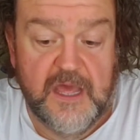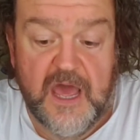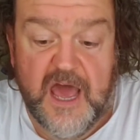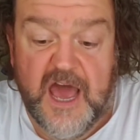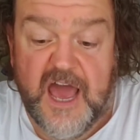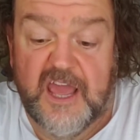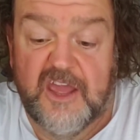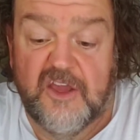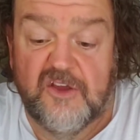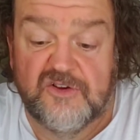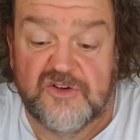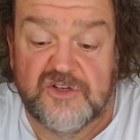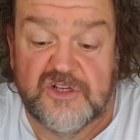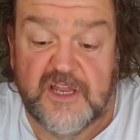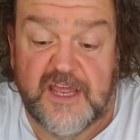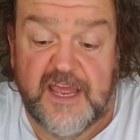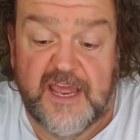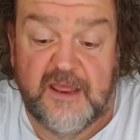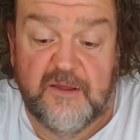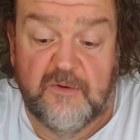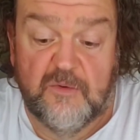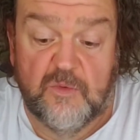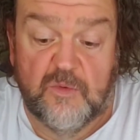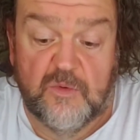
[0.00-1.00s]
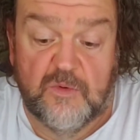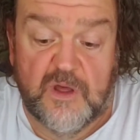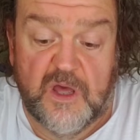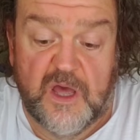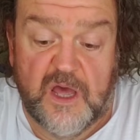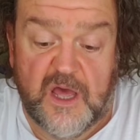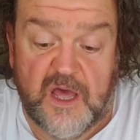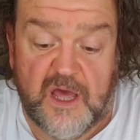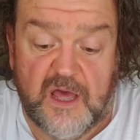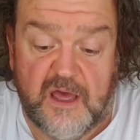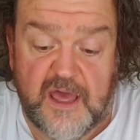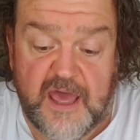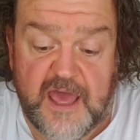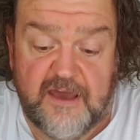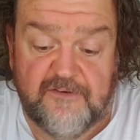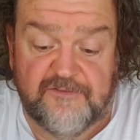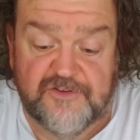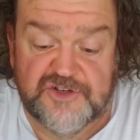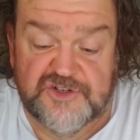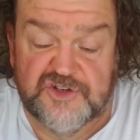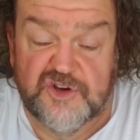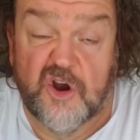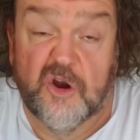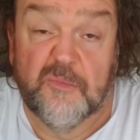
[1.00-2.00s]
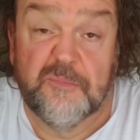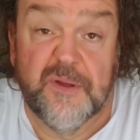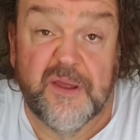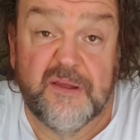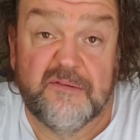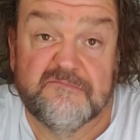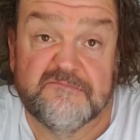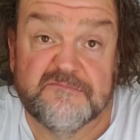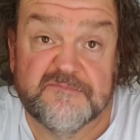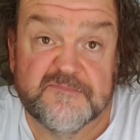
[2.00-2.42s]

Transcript: I usually have a Sharpie,